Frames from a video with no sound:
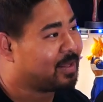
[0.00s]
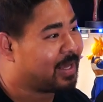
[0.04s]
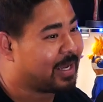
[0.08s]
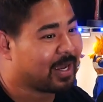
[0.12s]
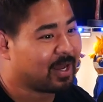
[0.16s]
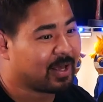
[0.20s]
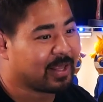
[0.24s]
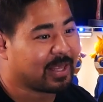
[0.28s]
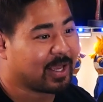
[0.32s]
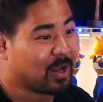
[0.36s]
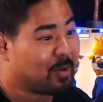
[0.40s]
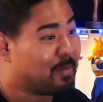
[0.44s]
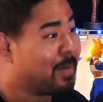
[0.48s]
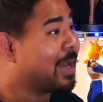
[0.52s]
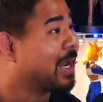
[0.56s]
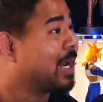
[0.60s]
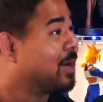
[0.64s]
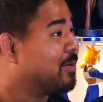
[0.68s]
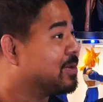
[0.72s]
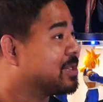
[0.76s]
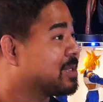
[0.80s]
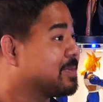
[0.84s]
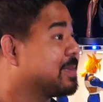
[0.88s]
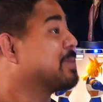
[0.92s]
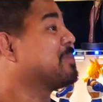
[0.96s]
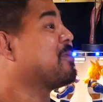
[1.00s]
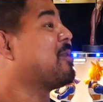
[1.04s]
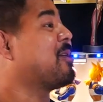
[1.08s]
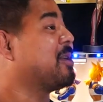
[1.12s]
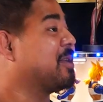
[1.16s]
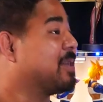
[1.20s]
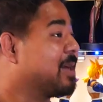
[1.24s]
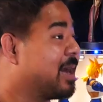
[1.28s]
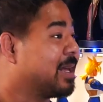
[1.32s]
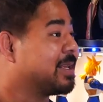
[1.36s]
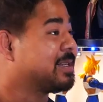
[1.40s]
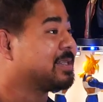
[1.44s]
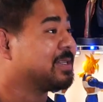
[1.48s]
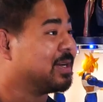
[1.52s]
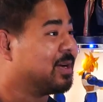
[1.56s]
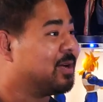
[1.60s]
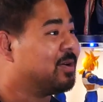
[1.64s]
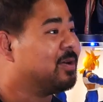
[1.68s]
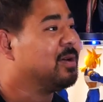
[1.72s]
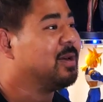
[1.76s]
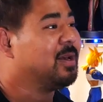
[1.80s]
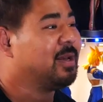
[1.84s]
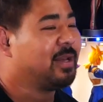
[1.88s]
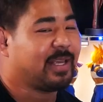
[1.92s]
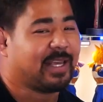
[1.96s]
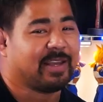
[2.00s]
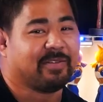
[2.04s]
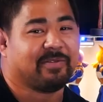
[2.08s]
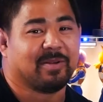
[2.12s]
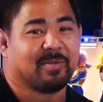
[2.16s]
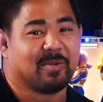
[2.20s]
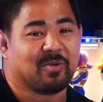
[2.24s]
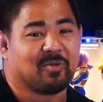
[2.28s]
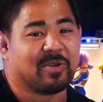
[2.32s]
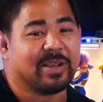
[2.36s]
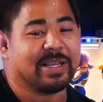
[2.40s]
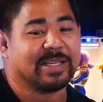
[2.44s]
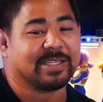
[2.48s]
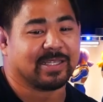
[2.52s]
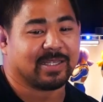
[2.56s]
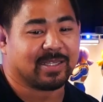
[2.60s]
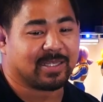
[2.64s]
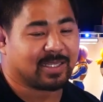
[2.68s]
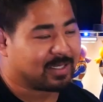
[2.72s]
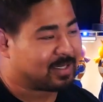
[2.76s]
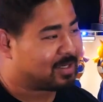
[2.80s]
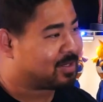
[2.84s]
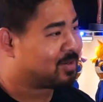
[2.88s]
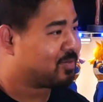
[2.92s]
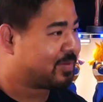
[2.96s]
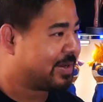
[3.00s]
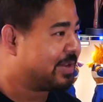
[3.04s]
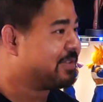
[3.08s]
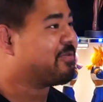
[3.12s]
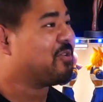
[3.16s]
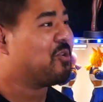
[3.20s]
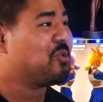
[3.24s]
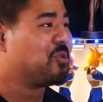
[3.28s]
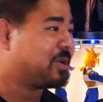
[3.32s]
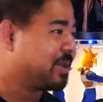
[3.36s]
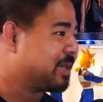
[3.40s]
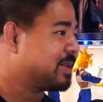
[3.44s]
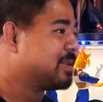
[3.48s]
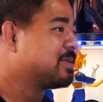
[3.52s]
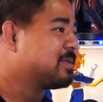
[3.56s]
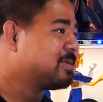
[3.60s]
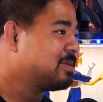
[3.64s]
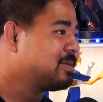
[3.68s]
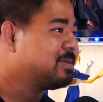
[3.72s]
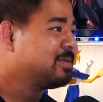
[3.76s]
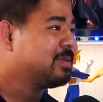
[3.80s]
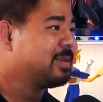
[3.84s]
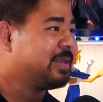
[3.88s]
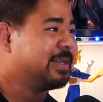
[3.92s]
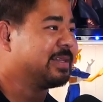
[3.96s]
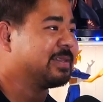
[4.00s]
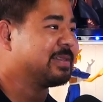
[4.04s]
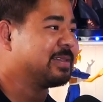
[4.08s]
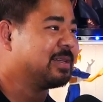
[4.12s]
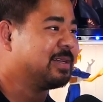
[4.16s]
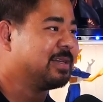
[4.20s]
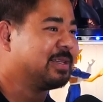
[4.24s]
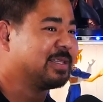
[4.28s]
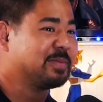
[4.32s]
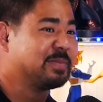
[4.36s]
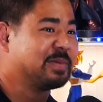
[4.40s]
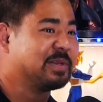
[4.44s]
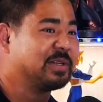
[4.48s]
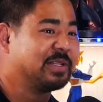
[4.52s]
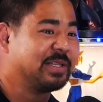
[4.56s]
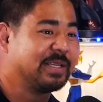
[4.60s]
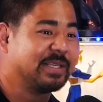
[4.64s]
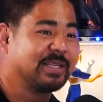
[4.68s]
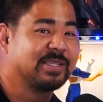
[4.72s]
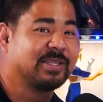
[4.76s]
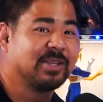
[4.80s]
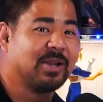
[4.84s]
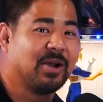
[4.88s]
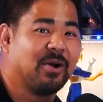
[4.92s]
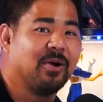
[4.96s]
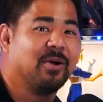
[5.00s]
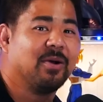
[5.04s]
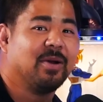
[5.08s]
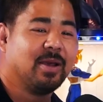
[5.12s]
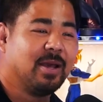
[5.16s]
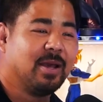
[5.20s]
Like, I think Omega was a big part of that. So giving him a reason to refocus his abilities. So